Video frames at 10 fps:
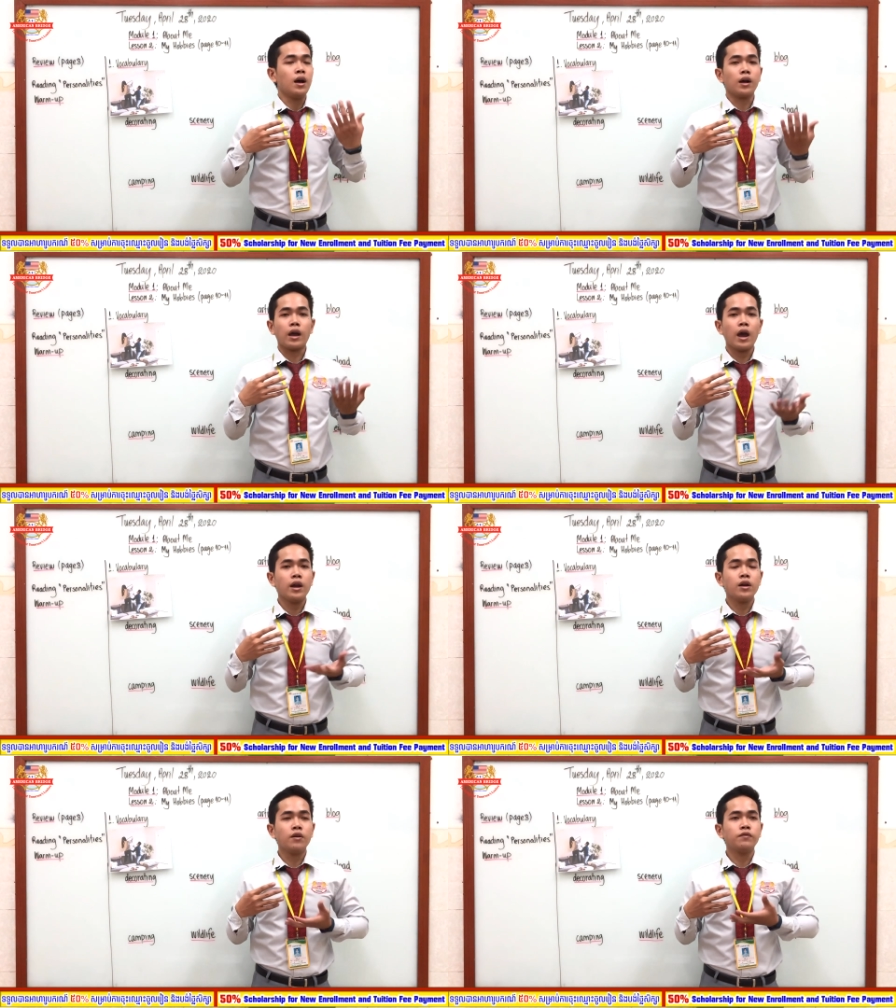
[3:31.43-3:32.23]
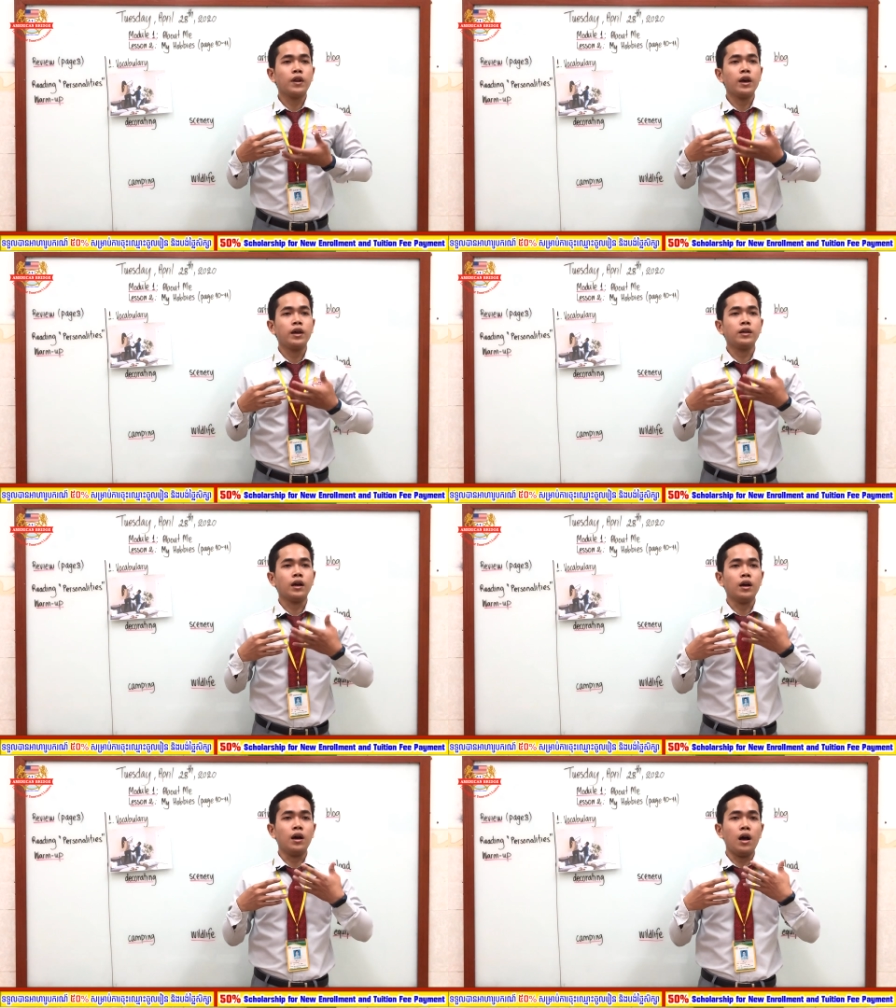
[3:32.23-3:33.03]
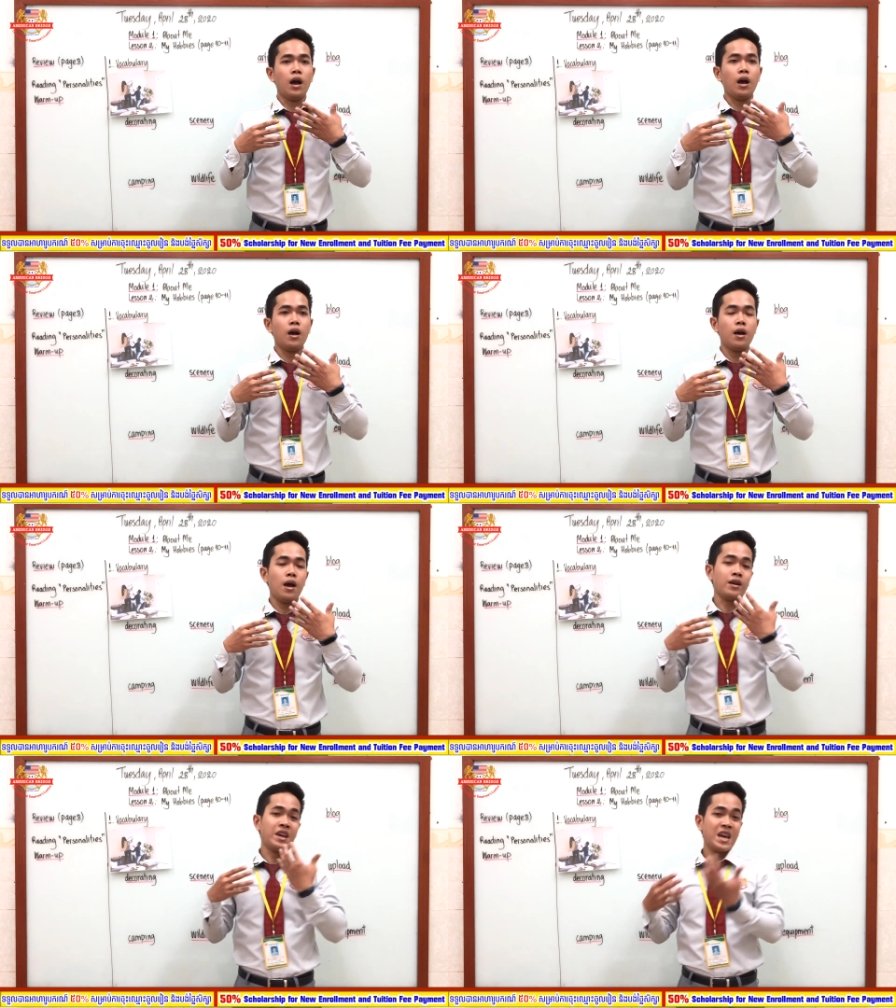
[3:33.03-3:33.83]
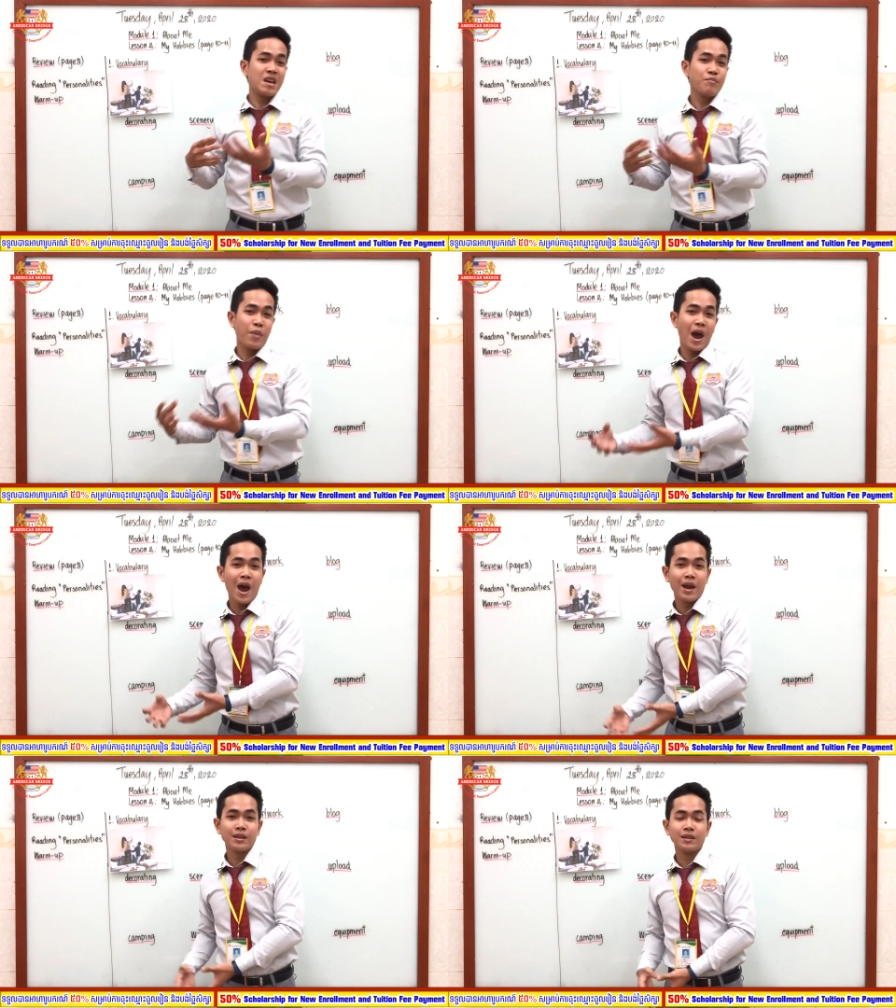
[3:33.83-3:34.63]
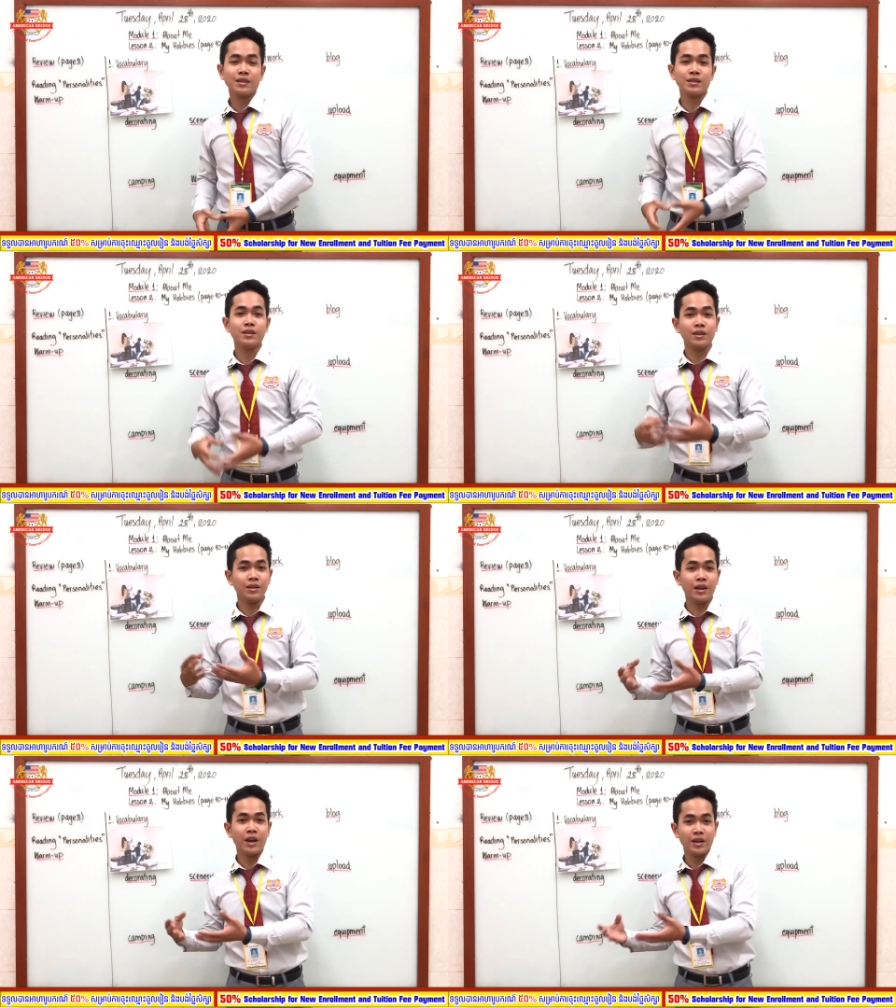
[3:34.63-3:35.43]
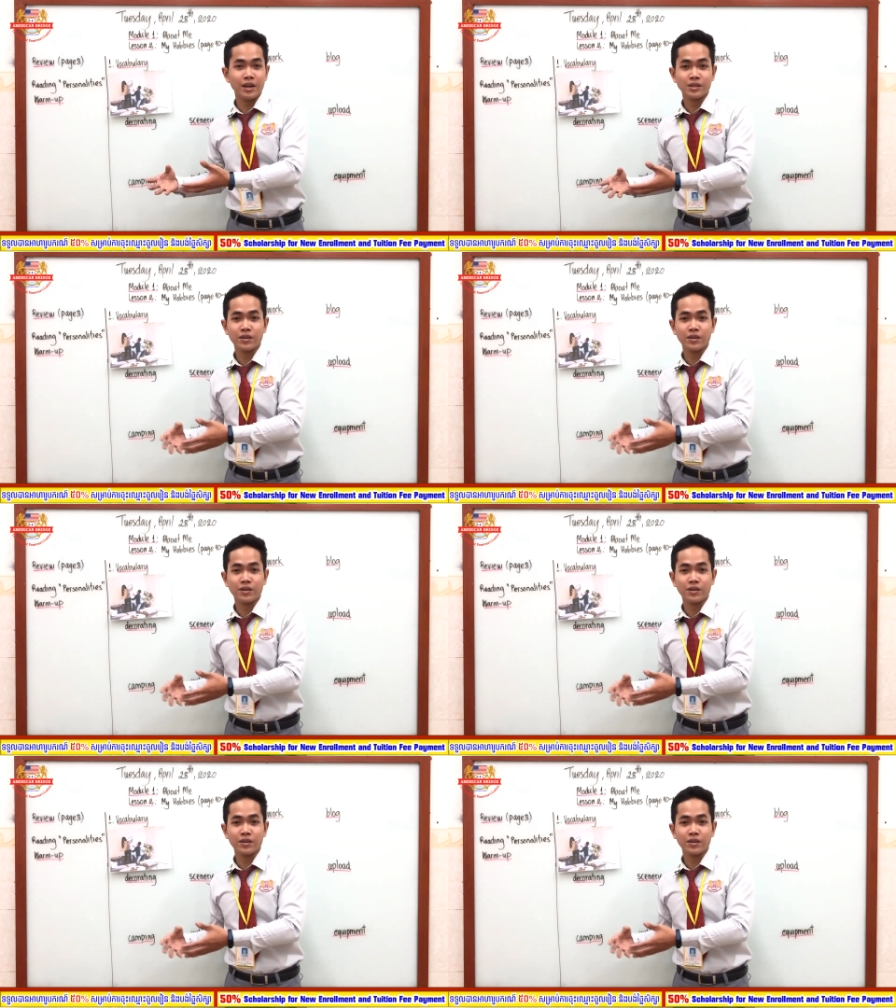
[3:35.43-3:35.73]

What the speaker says: kind of like a king bath, like this.